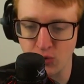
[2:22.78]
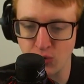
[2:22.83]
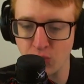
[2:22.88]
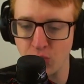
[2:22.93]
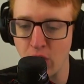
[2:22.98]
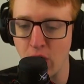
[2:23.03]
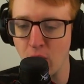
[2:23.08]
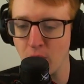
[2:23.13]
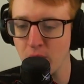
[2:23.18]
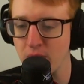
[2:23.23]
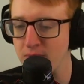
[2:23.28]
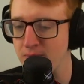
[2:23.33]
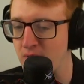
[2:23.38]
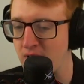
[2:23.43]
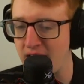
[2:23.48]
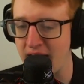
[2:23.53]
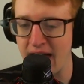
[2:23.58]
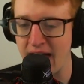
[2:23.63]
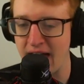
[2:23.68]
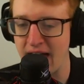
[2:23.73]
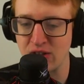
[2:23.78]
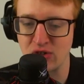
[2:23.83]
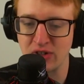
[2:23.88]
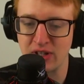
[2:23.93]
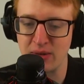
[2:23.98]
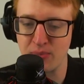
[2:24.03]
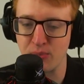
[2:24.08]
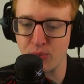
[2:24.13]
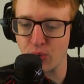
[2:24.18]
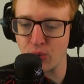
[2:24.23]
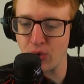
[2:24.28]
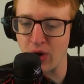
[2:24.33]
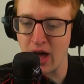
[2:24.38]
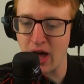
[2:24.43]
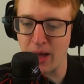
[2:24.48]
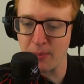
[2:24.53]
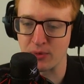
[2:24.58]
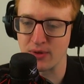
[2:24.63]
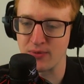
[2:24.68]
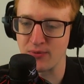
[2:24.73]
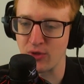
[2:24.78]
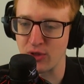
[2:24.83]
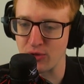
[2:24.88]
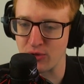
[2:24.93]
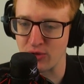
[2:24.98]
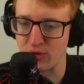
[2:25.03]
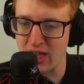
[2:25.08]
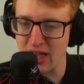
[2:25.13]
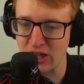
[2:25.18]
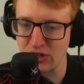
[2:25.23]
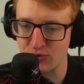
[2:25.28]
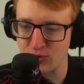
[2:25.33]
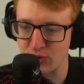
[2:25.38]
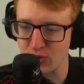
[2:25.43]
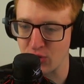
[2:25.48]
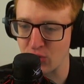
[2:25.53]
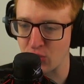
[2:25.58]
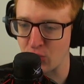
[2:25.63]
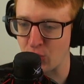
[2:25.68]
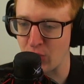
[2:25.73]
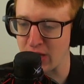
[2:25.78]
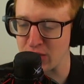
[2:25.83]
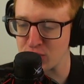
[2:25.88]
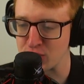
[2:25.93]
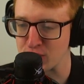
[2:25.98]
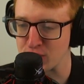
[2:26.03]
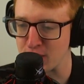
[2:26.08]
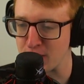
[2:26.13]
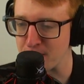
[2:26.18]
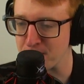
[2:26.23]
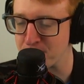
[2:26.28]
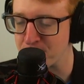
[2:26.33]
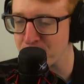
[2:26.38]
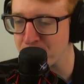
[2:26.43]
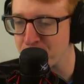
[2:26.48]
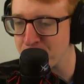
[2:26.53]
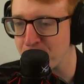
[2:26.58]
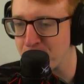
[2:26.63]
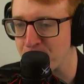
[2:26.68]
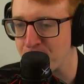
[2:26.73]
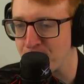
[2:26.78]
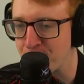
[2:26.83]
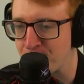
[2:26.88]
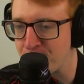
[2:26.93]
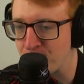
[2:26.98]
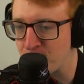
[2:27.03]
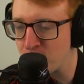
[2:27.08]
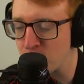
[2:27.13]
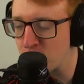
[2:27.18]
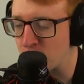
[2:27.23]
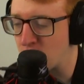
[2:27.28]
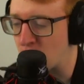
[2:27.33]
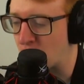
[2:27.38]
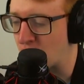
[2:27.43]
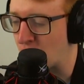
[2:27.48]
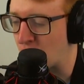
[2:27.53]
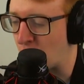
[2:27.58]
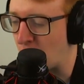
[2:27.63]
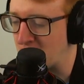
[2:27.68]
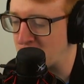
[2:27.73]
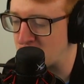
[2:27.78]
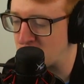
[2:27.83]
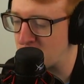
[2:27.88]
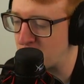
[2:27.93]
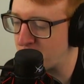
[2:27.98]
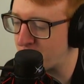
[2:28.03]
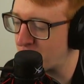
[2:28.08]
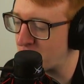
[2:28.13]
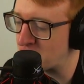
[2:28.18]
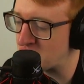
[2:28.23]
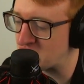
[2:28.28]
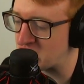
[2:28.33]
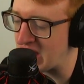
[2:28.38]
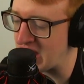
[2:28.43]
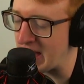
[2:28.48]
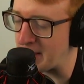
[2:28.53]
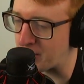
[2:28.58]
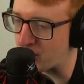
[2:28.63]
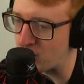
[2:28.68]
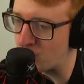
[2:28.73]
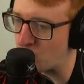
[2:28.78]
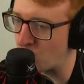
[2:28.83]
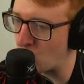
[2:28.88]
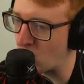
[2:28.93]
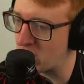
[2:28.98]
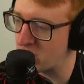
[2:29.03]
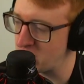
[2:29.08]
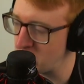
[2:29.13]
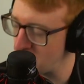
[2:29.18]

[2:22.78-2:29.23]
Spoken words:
Grout, excellent prompt. Thanks for the question. What's the first step? Where do